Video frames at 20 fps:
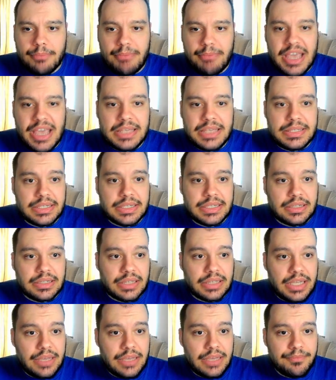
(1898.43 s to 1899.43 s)

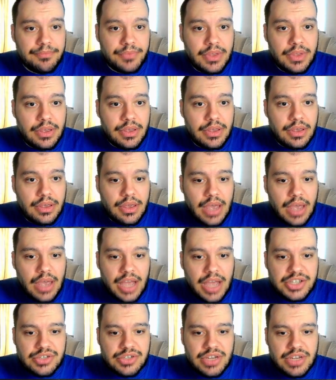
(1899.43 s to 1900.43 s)
Basically,
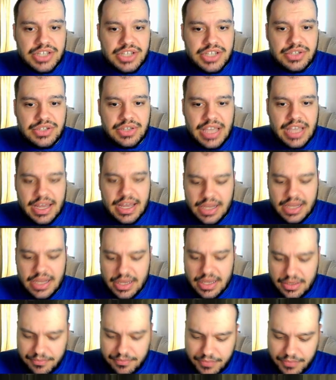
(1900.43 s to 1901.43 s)
as soon as you get
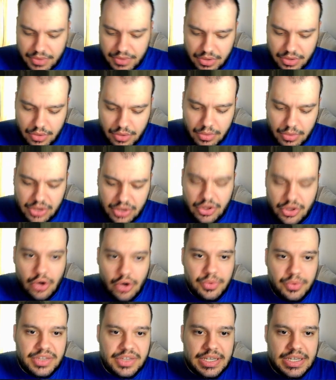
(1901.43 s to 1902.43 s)
in, you will
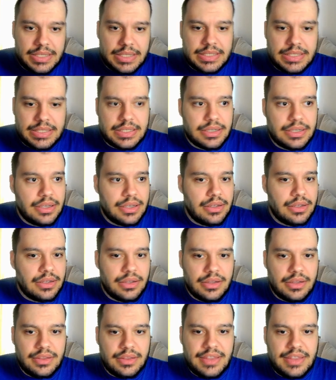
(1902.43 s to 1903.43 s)
notice
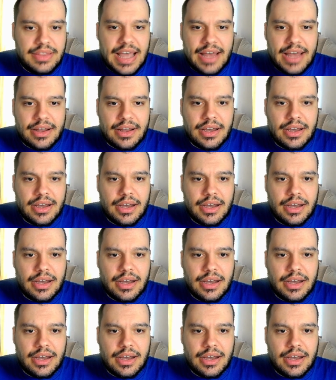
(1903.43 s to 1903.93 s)
that